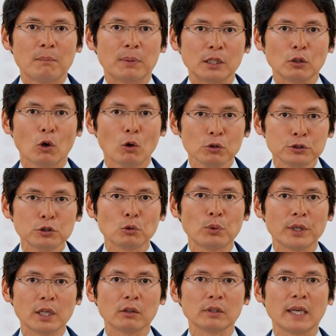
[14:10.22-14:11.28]
but also
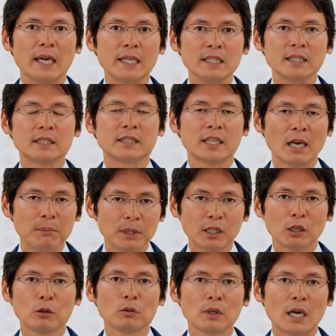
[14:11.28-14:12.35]
without any
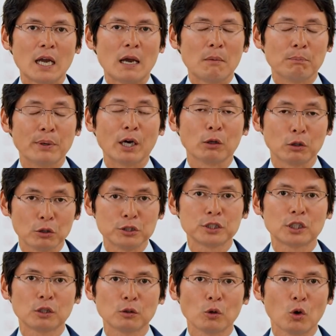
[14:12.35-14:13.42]
chemical,
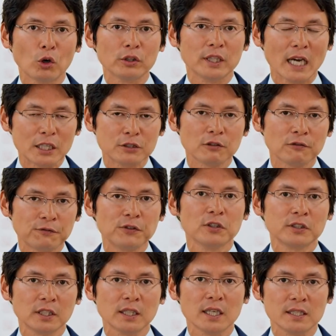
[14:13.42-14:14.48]
biological, or natural
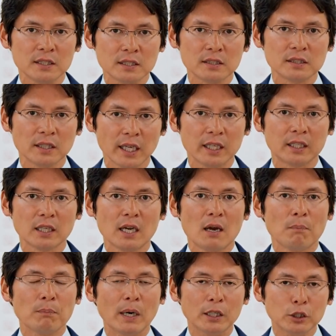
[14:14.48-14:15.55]
fertilizers like
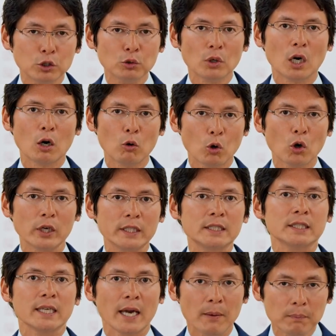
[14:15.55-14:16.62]
manure or
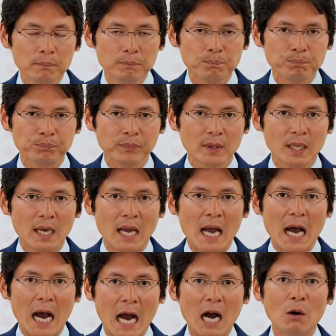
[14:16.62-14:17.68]
EM,
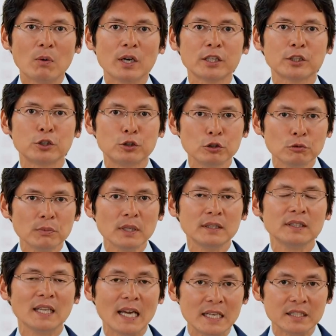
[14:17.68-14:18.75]
our
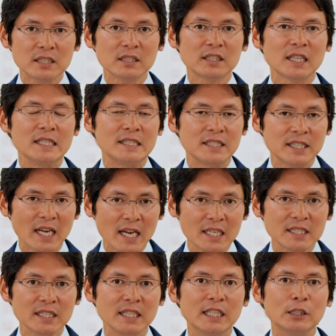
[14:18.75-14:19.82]
human nature can
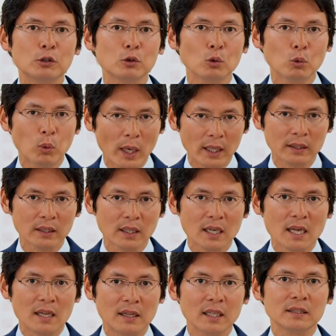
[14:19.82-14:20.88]
change into one
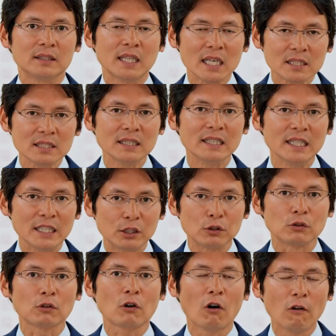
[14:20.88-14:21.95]
that doesn't lead
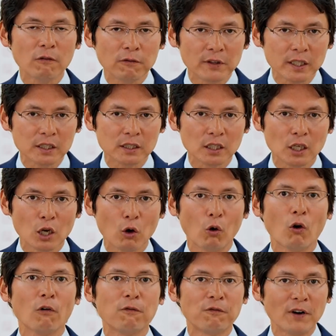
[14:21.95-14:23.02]
to conflict
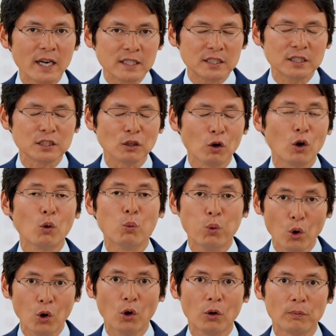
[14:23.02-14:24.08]
or fights or
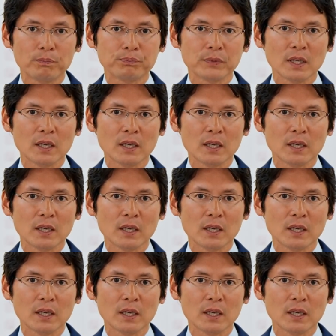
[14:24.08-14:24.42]
war,